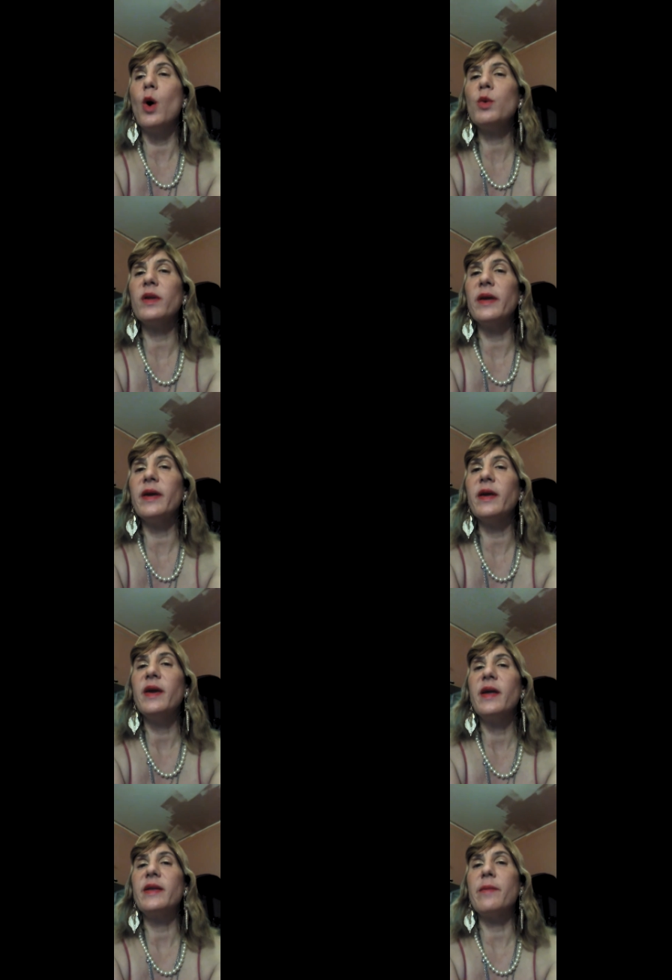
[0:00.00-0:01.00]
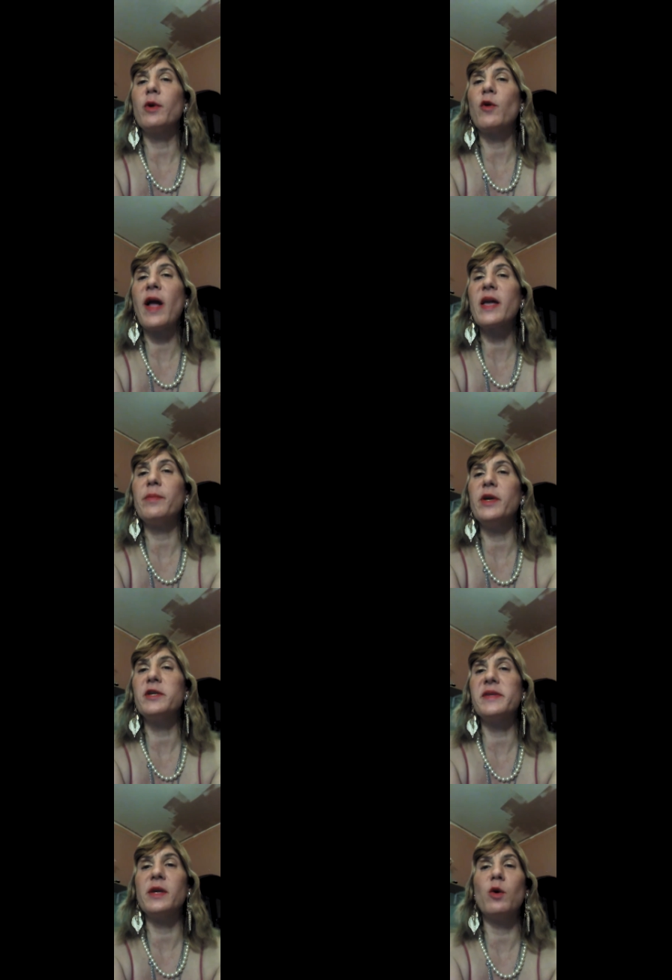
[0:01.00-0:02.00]
only democratic
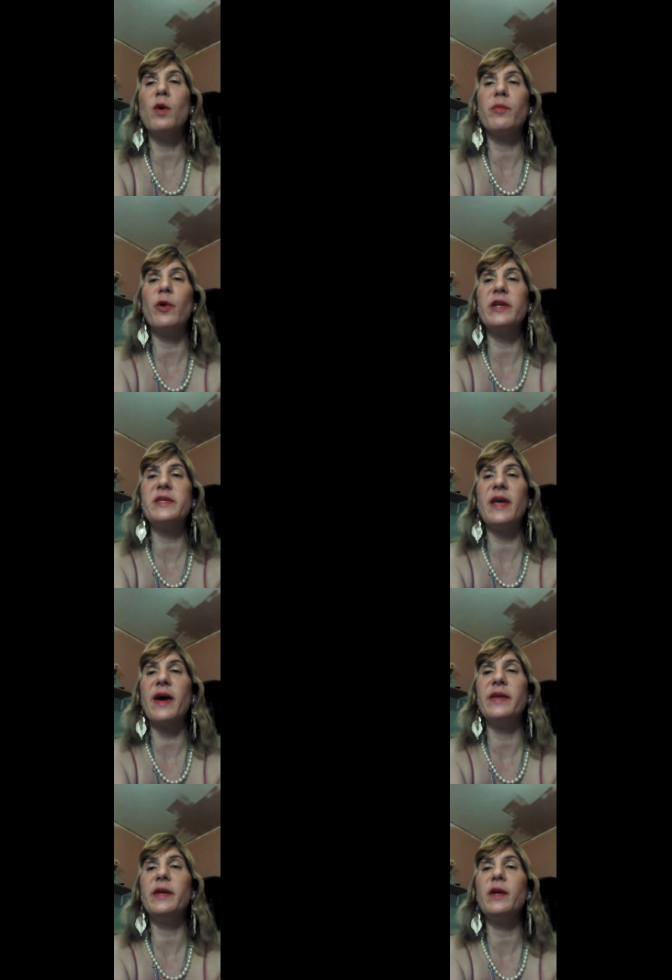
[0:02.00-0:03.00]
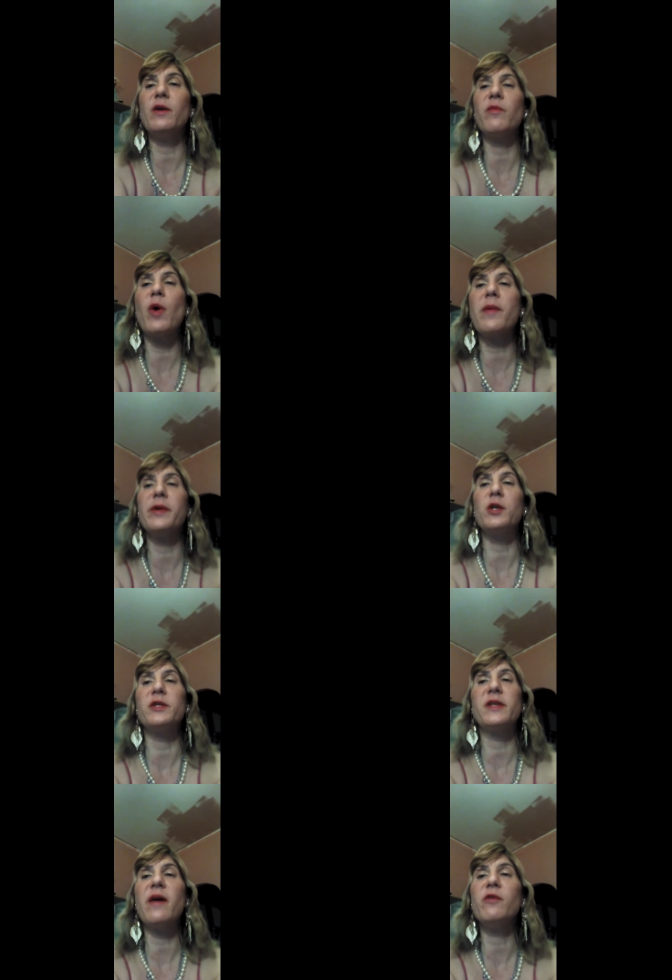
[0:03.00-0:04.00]
because it incorporates the idea of popular
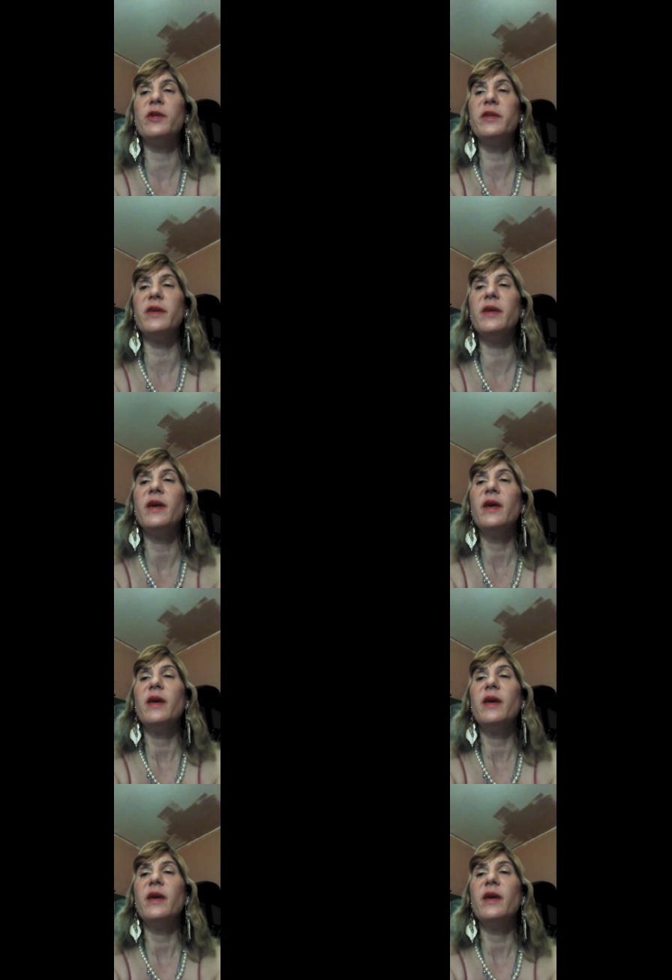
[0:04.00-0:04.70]
sovereignty,